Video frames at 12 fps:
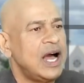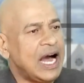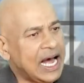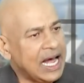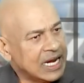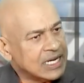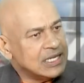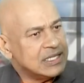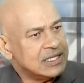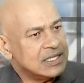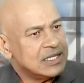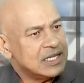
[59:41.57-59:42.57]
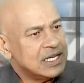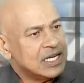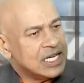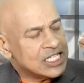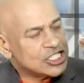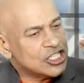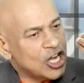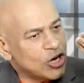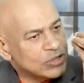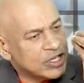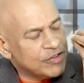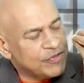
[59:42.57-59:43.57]
And is
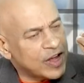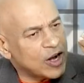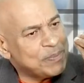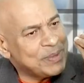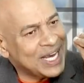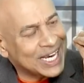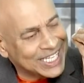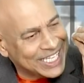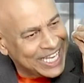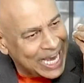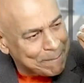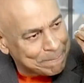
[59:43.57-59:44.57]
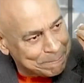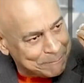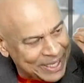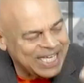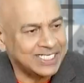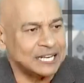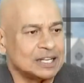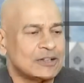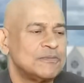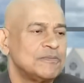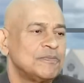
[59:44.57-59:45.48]
now developing a campaign